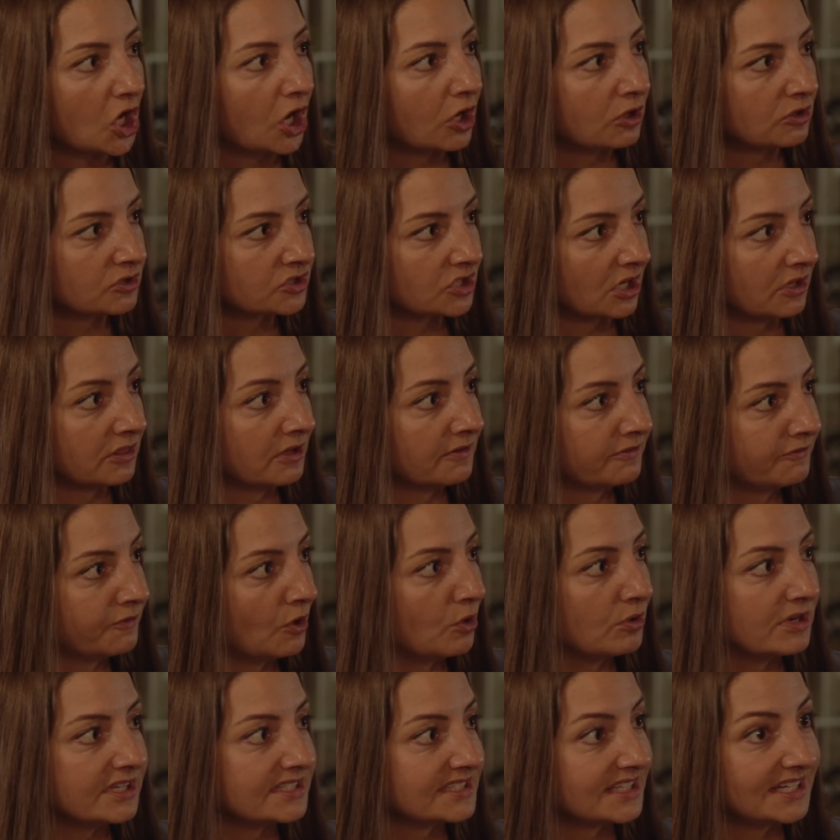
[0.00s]
Charles on the
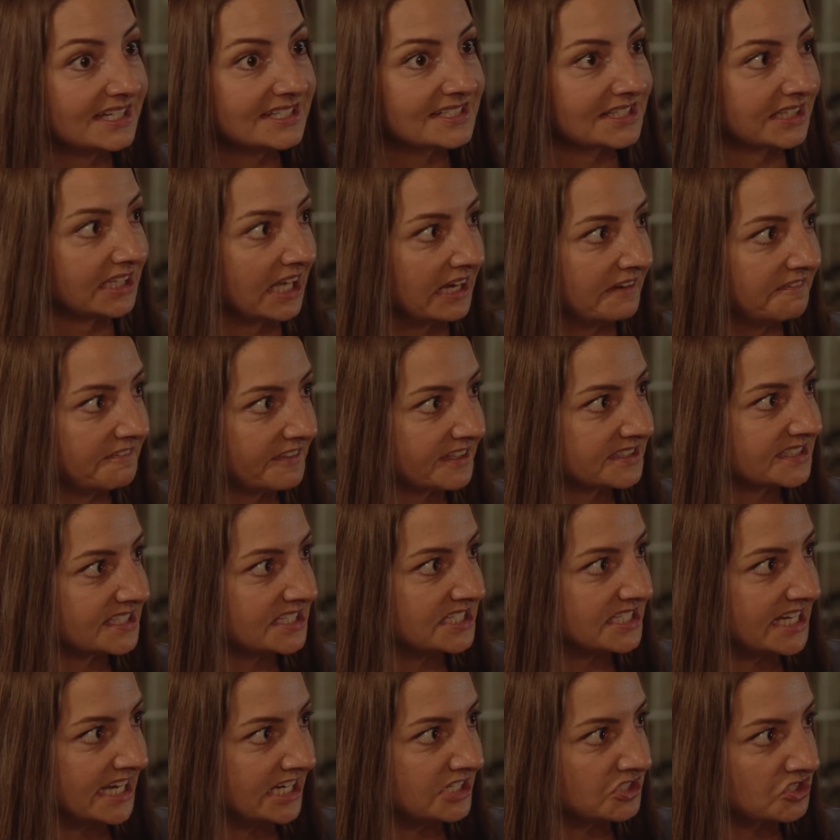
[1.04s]
phone. Is it his life that's
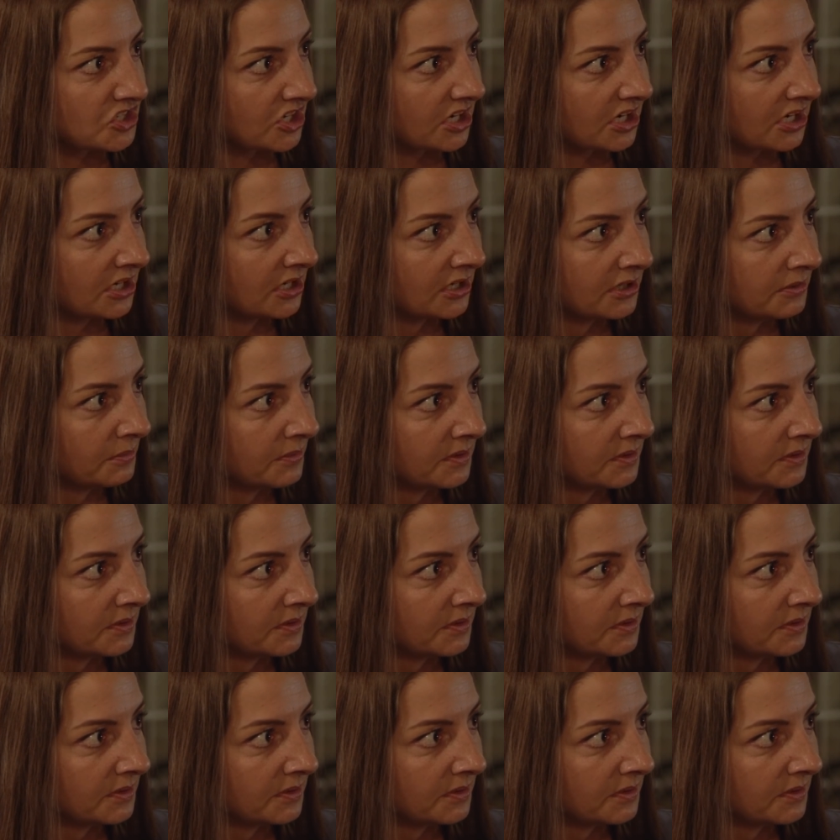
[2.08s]
in danger?